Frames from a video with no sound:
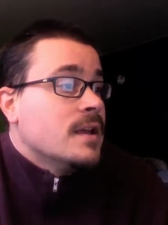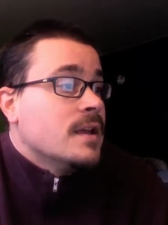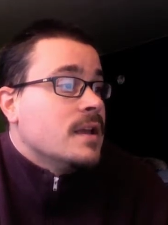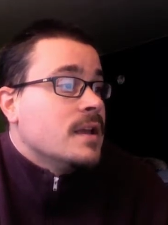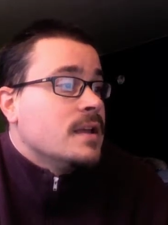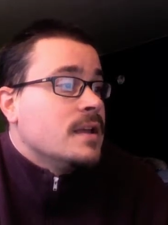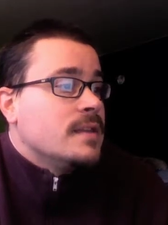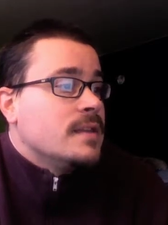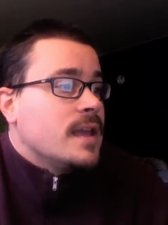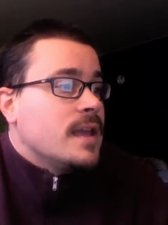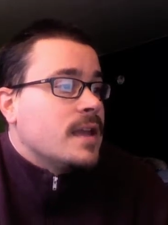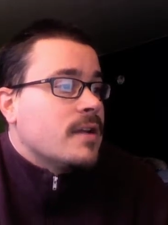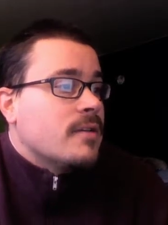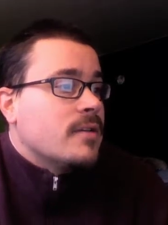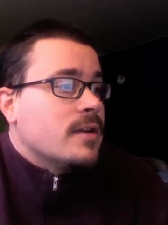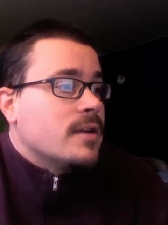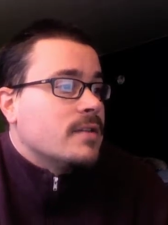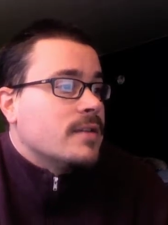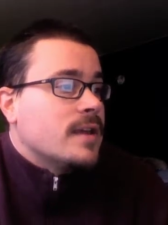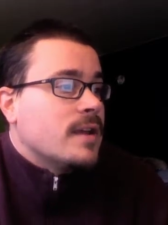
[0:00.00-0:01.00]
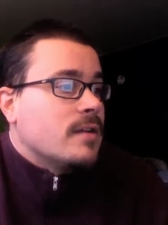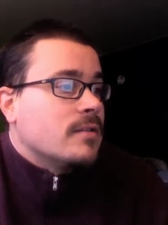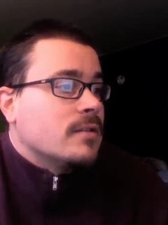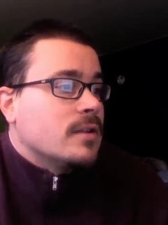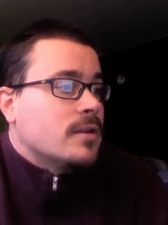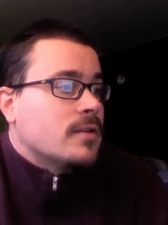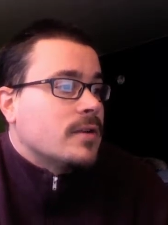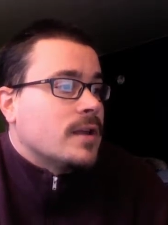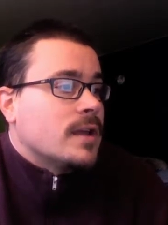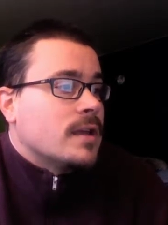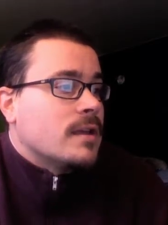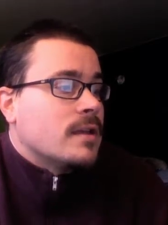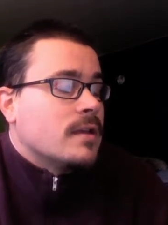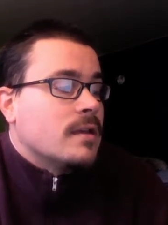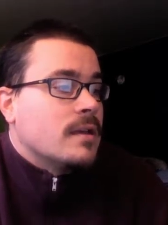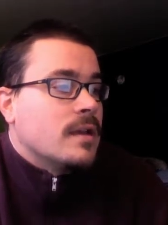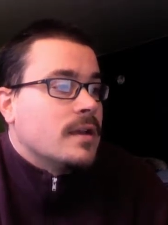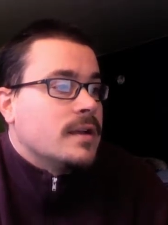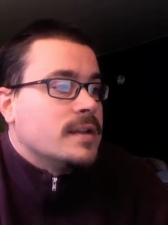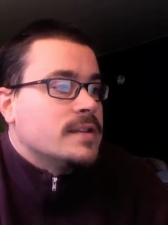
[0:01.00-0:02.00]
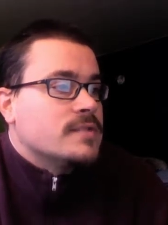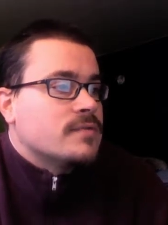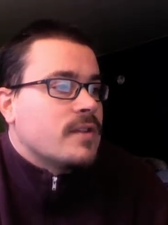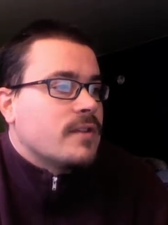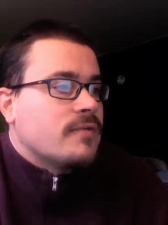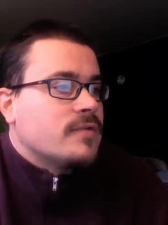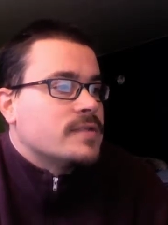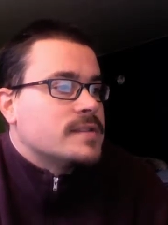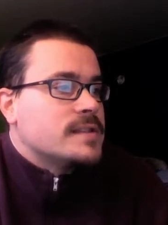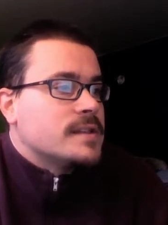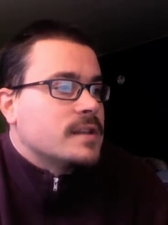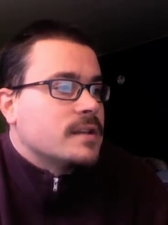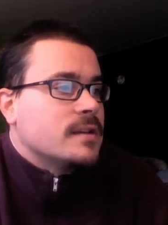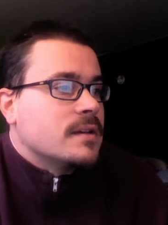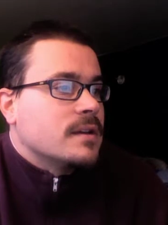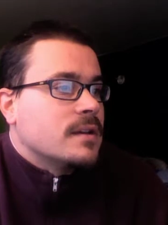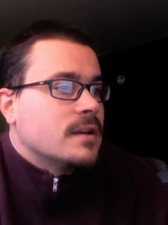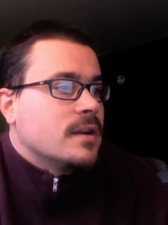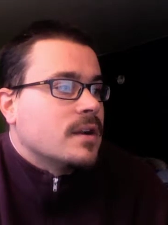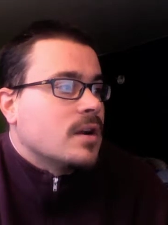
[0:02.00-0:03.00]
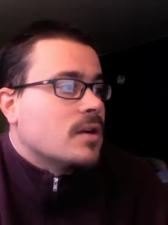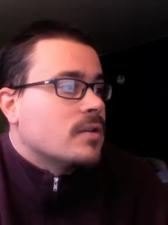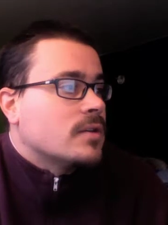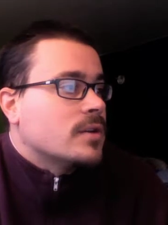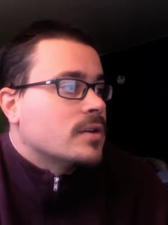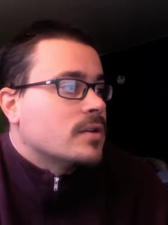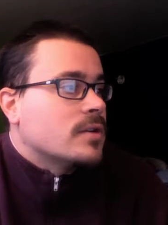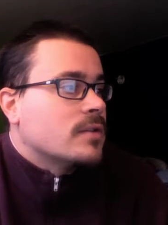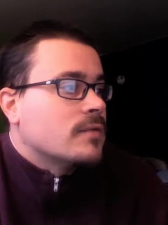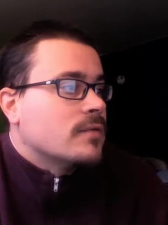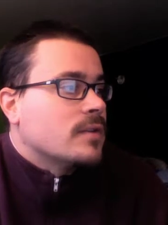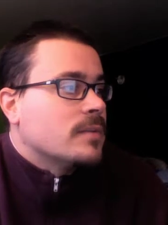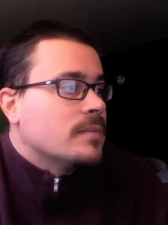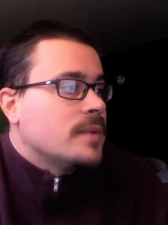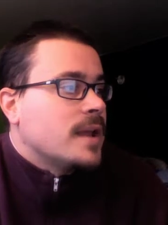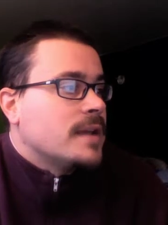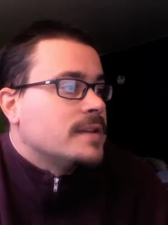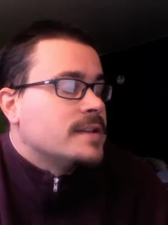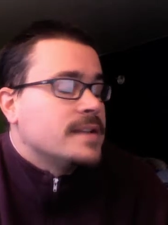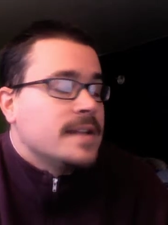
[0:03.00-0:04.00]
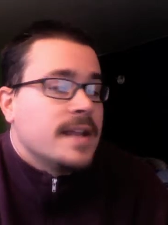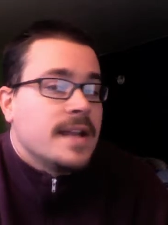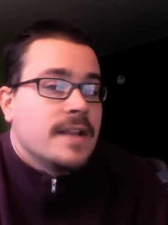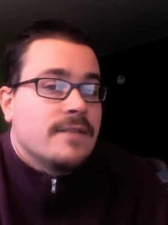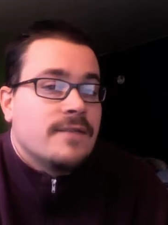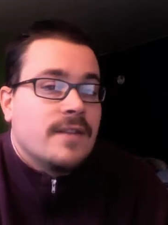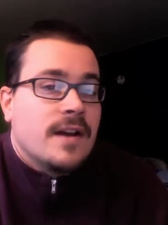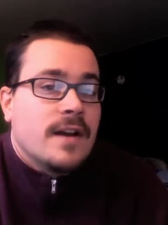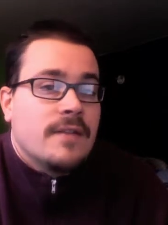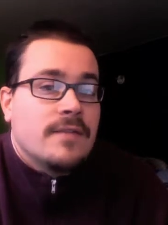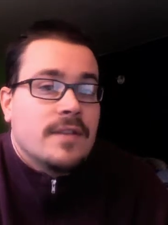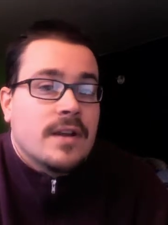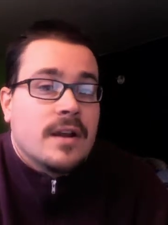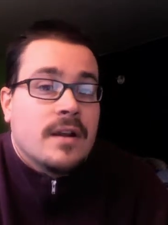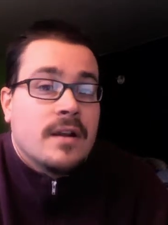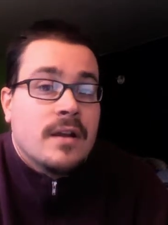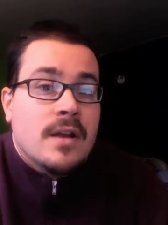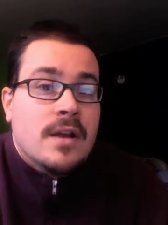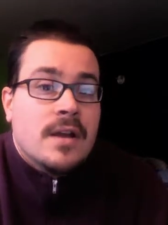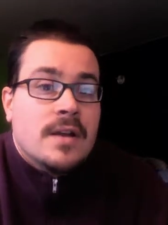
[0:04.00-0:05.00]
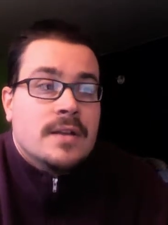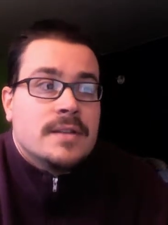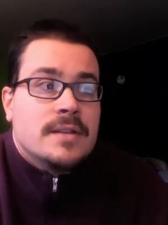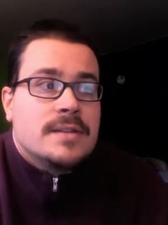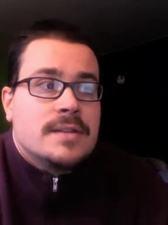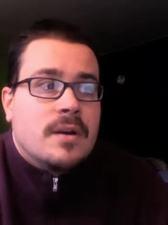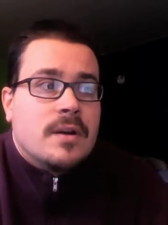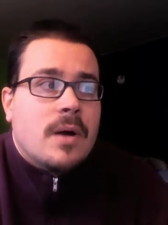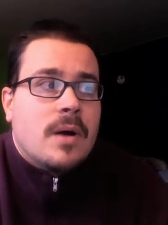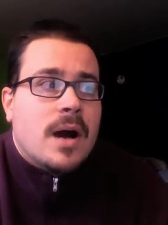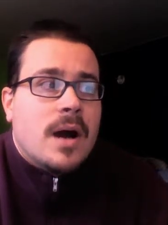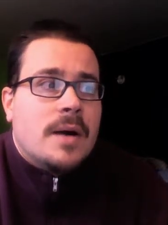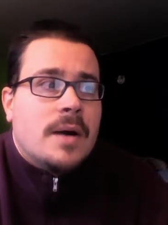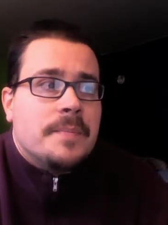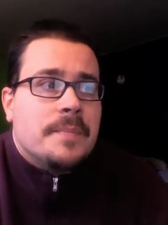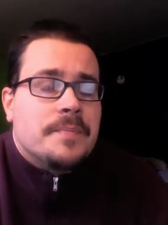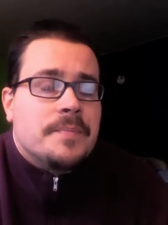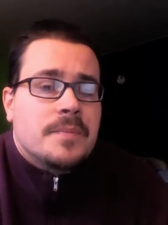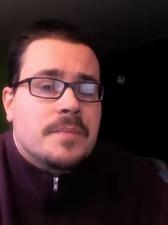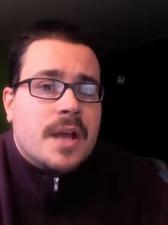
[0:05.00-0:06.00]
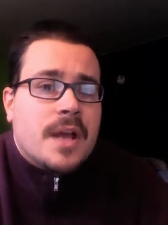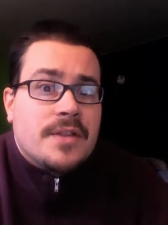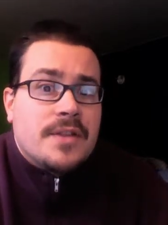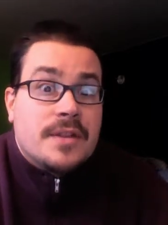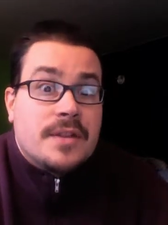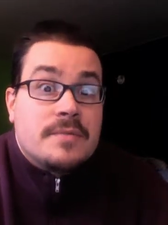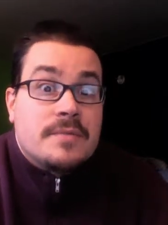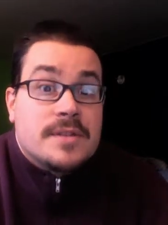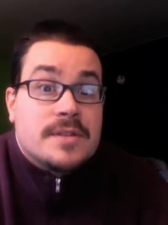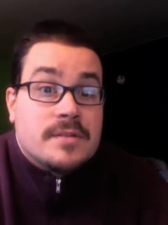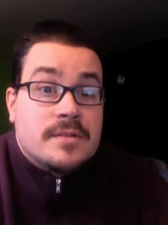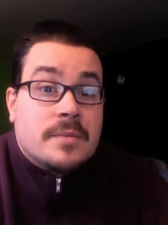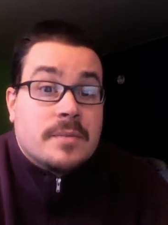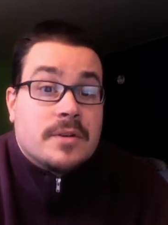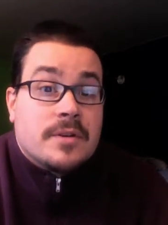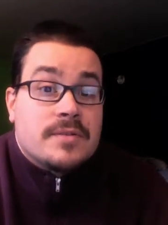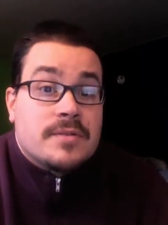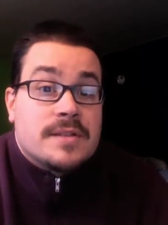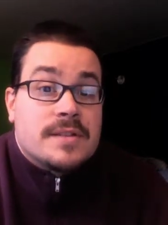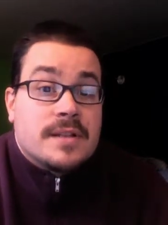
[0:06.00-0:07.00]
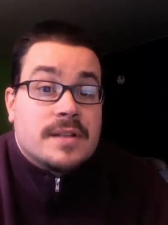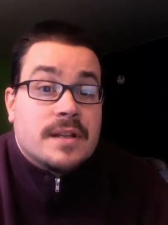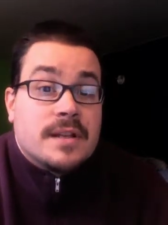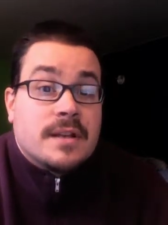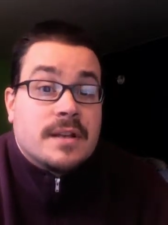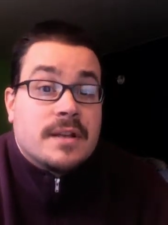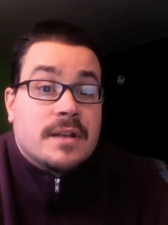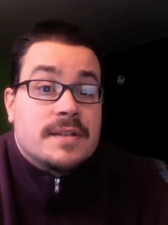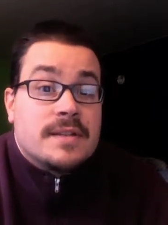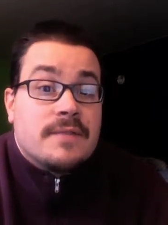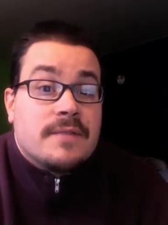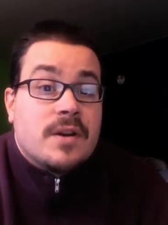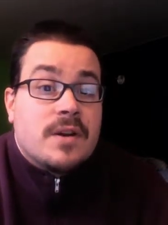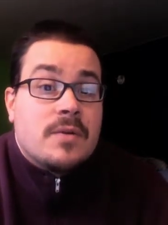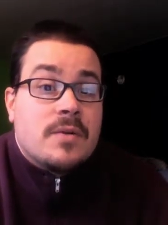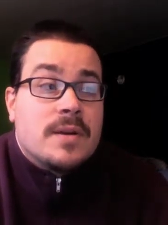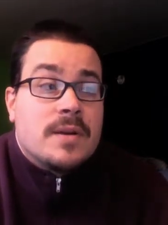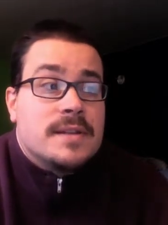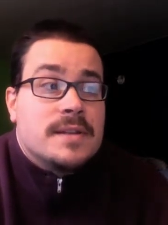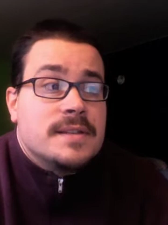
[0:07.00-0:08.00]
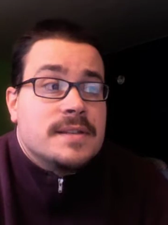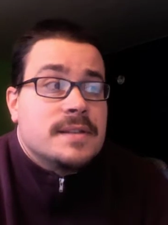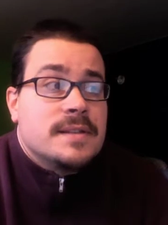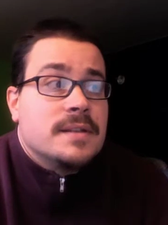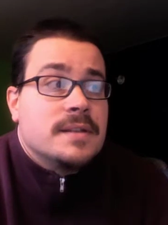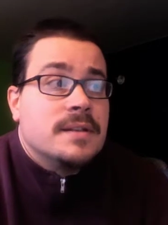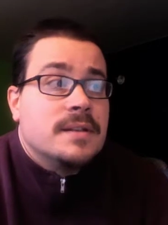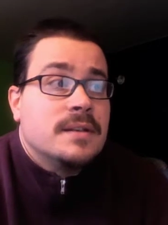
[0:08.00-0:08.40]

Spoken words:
in the area they are learning. And he's referencing Gardner from 1985 there. So I thought that was super interesting because I almost